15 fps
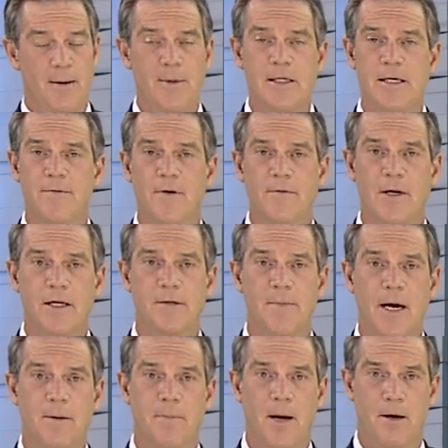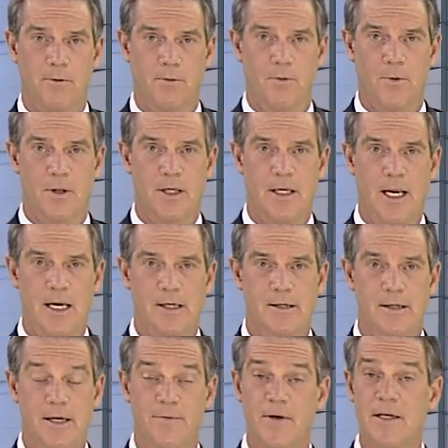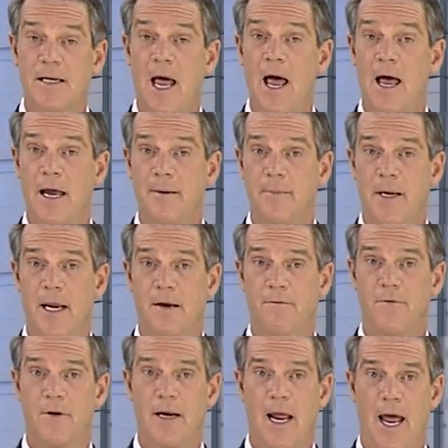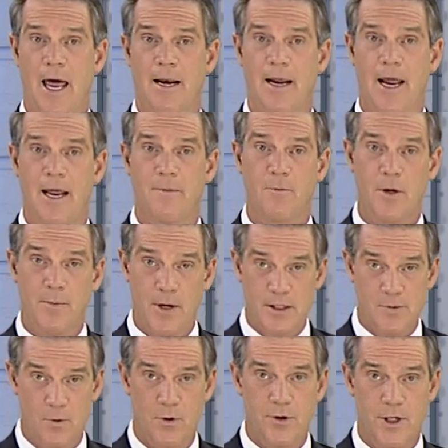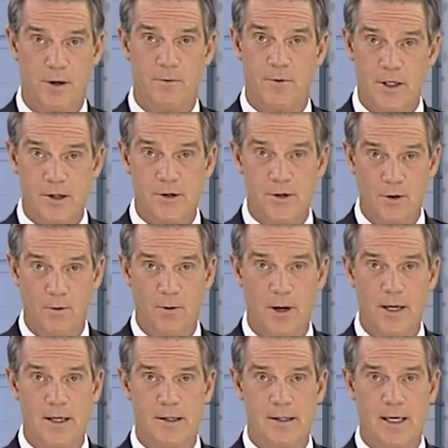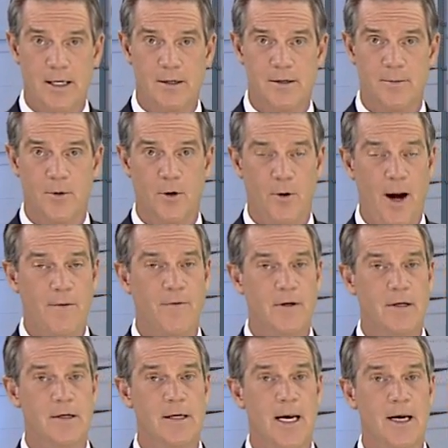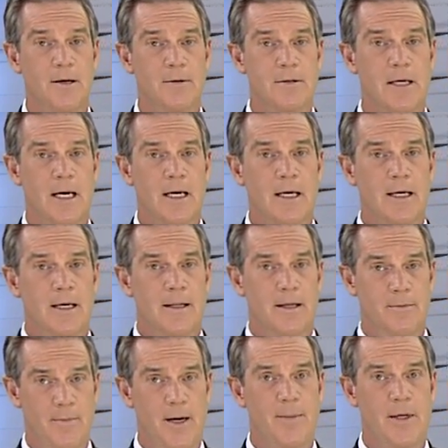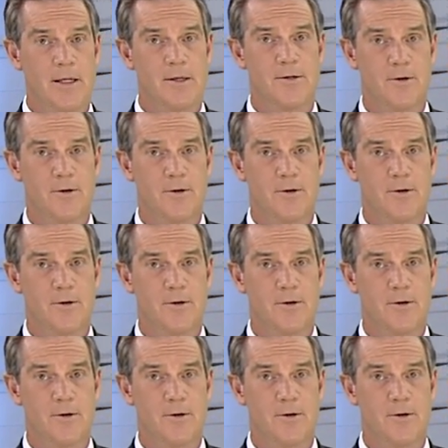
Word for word: ABC15's Mike Pelton with the case even time can't forget. And we must warn you, this story contains some graphic details that may be